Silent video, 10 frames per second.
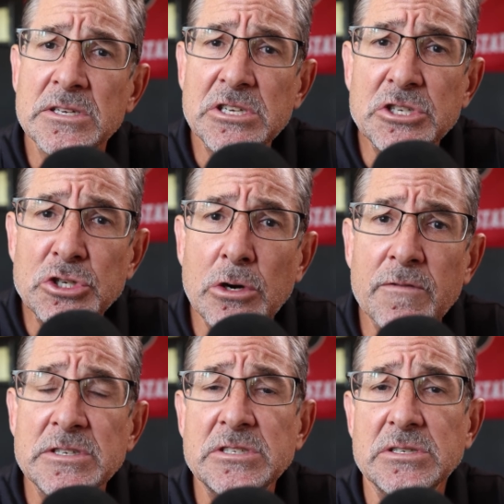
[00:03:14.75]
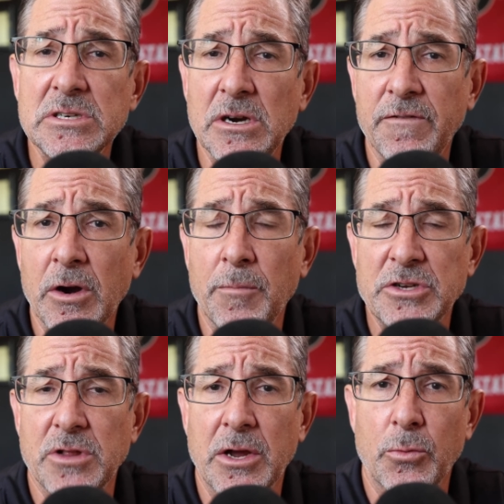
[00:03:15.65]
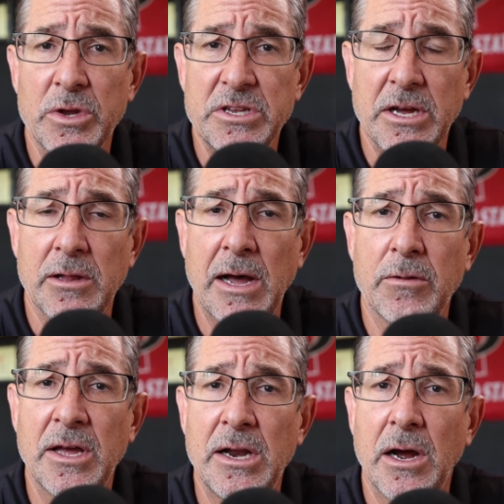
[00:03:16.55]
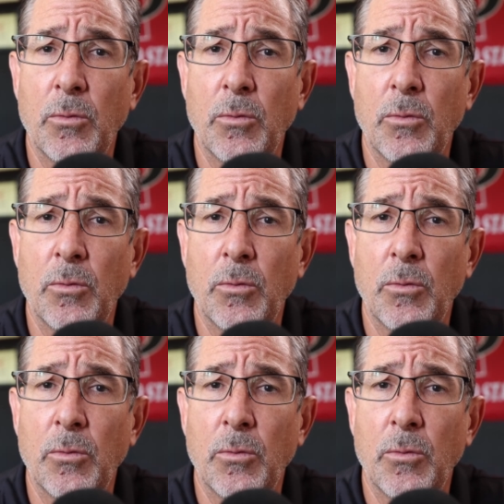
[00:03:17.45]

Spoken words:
to serve as, very much like a retail outlet.